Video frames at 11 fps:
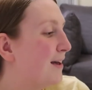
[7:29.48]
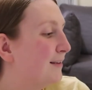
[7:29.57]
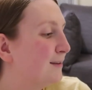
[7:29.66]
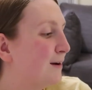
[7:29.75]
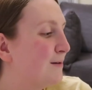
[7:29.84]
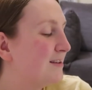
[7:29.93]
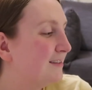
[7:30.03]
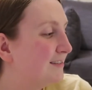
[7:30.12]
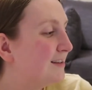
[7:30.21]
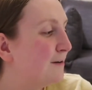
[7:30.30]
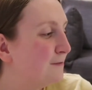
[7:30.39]
So this is
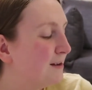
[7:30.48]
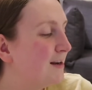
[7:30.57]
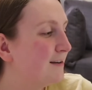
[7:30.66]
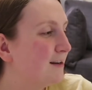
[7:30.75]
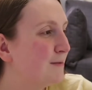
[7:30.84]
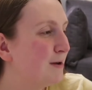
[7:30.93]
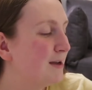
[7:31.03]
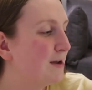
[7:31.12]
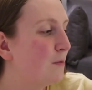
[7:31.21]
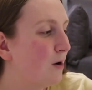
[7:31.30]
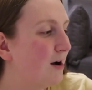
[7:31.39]
definitely going to be
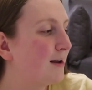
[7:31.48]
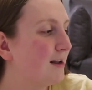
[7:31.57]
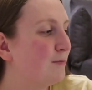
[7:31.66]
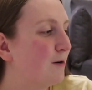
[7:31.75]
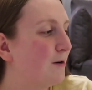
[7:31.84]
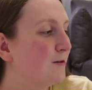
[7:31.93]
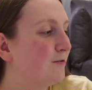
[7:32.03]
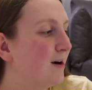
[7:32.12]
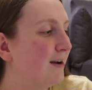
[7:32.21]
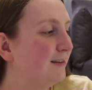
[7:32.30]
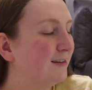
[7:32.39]
a work in
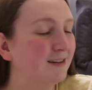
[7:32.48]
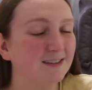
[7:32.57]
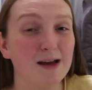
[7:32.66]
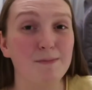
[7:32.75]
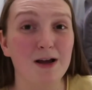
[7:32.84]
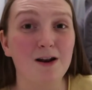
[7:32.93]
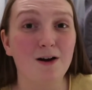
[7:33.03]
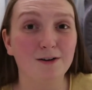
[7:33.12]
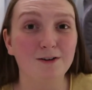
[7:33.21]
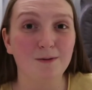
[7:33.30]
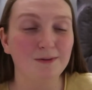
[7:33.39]
progress. It's going to take me a
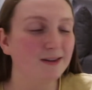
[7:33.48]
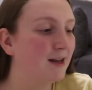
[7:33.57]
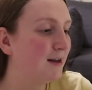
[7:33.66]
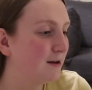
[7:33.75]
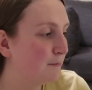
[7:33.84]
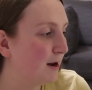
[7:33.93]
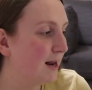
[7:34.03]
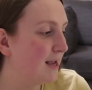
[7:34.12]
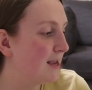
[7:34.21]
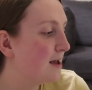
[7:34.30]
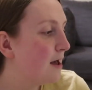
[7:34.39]
long time to get it
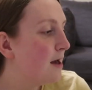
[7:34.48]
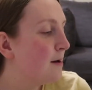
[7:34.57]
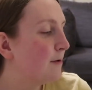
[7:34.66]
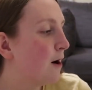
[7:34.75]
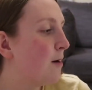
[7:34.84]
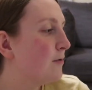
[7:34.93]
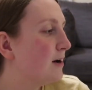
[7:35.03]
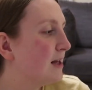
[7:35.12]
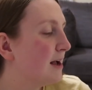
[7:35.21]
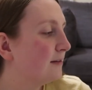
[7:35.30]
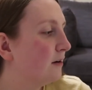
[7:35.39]
complete, but I'm
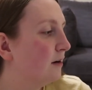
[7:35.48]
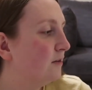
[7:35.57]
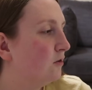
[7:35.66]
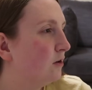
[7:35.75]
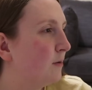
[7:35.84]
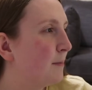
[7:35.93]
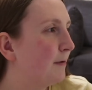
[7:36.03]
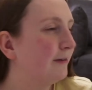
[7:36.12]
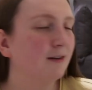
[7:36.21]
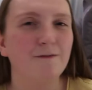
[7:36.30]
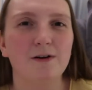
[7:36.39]
really excited to do it
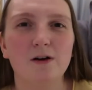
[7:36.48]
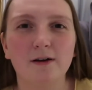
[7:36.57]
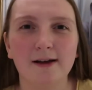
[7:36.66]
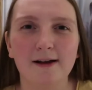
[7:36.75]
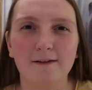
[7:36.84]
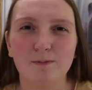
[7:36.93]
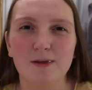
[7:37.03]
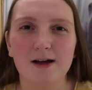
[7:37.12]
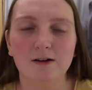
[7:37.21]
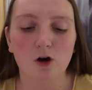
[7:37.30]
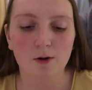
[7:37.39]
because I feel like it gives me
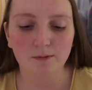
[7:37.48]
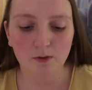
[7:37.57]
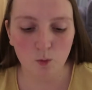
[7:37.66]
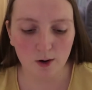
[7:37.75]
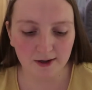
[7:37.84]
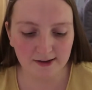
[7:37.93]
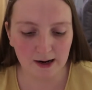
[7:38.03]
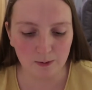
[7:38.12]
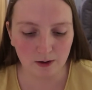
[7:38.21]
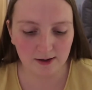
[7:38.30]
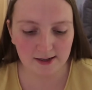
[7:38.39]
that time to wind
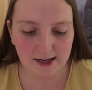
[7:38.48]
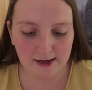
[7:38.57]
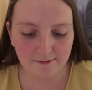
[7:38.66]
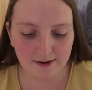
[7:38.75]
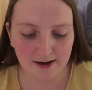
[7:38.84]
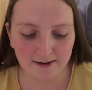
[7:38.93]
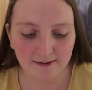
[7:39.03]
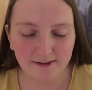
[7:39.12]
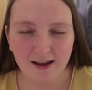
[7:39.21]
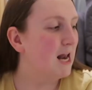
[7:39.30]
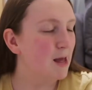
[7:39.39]
down on the
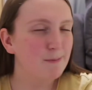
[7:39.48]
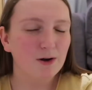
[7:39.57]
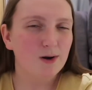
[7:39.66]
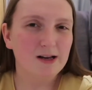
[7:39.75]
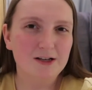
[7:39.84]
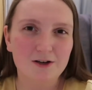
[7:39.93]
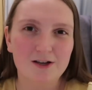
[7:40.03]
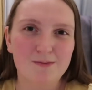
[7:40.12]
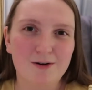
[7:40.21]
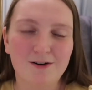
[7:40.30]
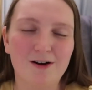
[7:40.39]
evenings. Let me quickly show you
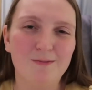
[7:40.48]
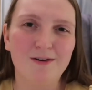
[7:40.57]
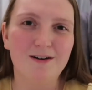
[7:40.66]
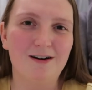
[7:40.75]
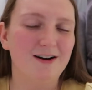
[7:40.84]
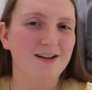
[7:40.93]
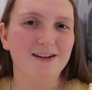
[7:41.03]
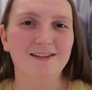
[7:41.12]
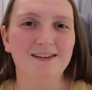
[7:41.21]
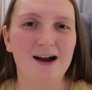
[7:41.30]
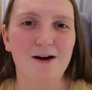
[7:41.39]
my diamond art and you
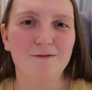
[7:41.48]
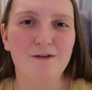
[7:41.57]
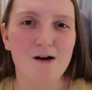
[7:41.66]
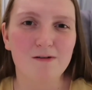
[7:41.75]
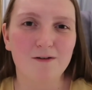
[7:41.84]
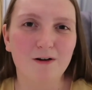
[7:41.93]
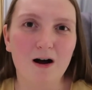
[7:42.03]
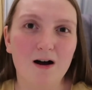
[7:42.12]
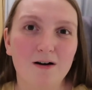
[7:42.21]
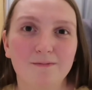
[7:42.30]
can see how far I've got.